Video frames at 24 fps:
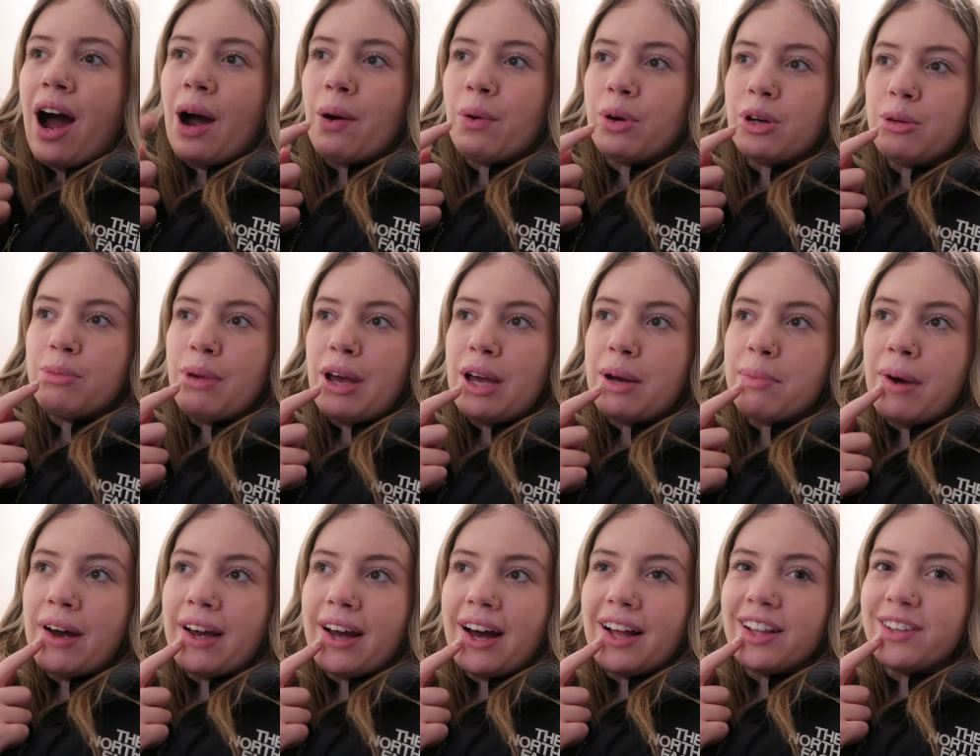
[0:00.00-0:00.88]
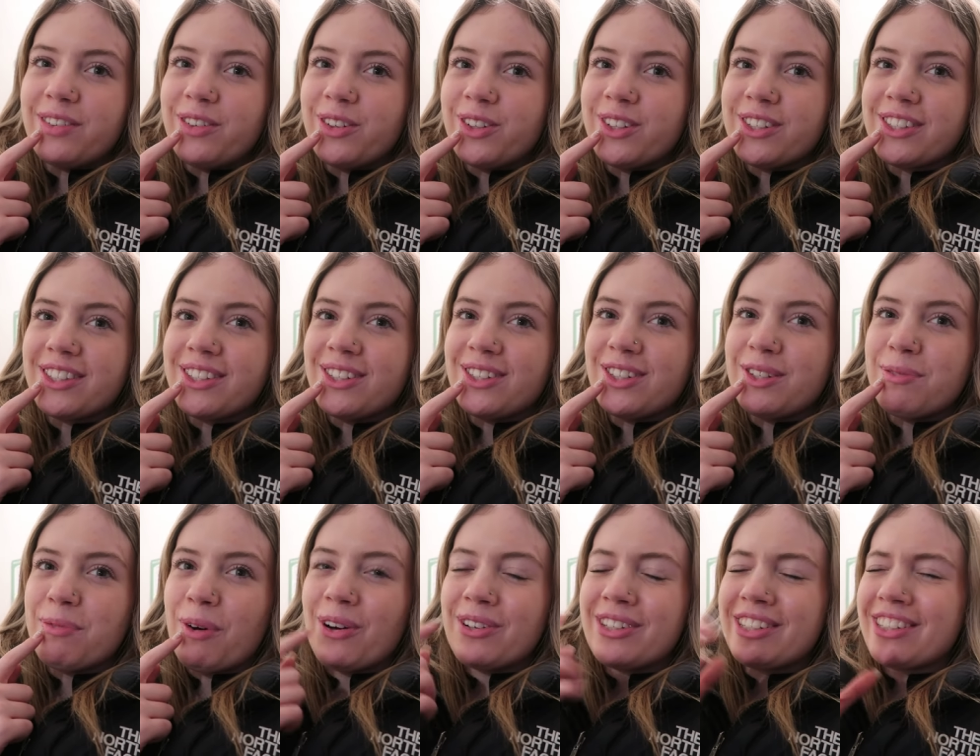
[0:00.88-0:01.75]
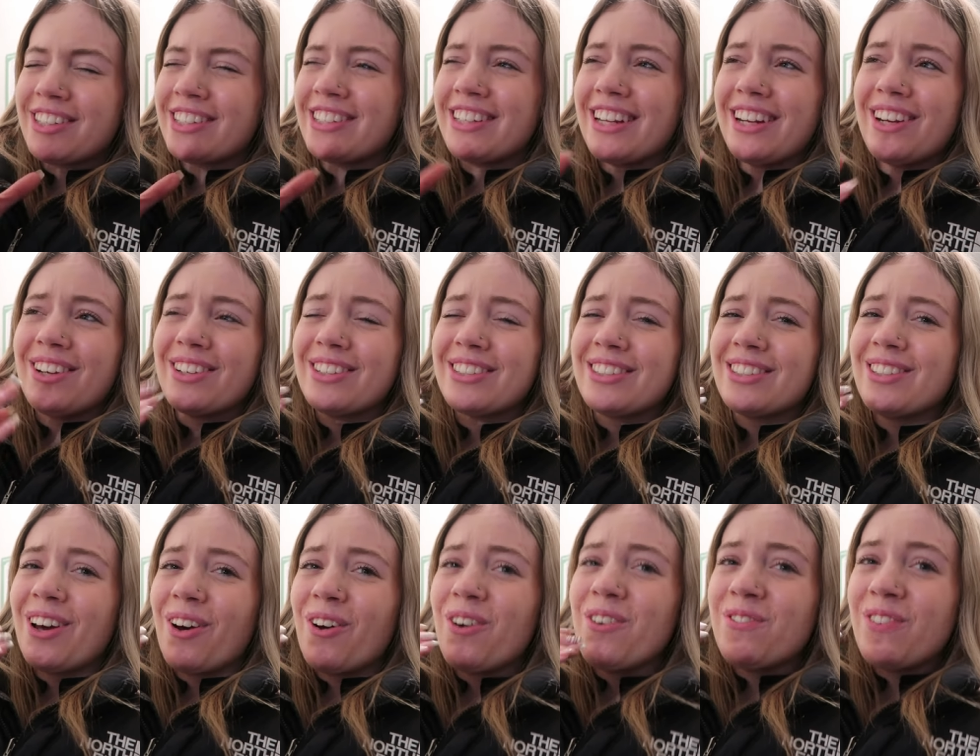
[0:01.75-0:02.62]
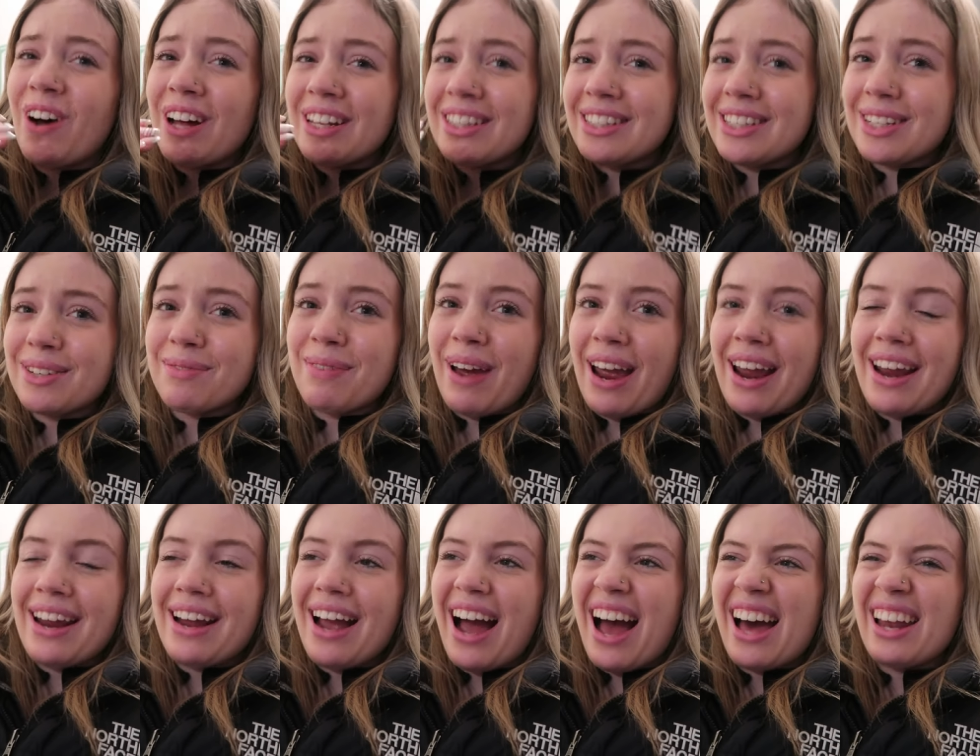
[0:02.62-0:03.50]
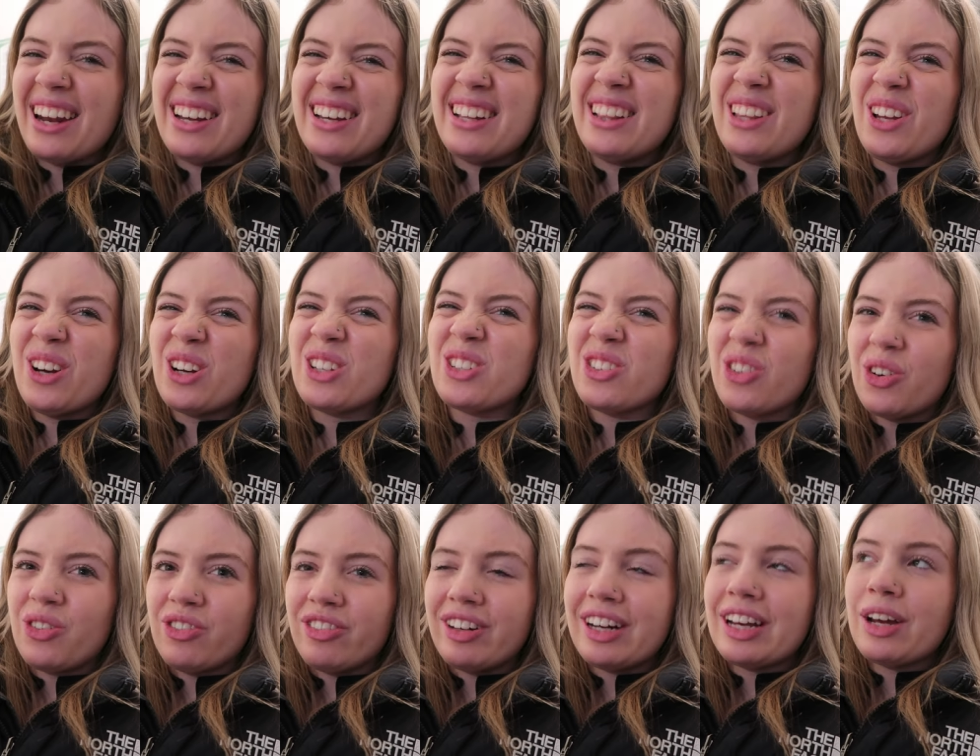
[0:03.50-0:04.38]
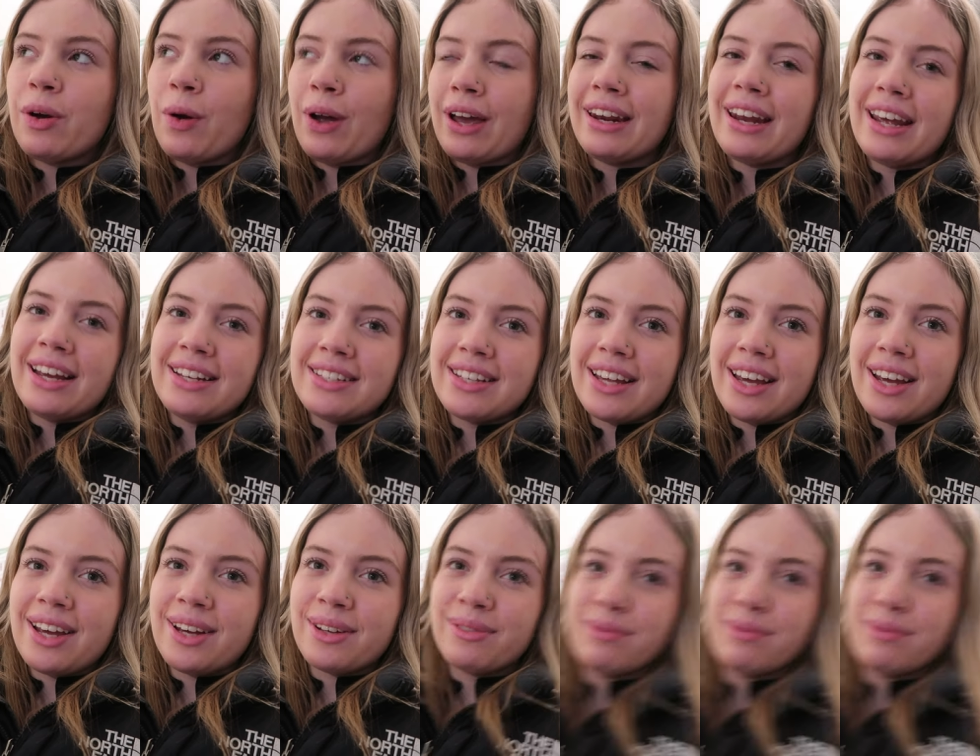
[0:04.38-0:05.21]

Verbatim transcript: I want to make my Californian sushi bowl just because it looks so fun to make and it looks really quick and easy.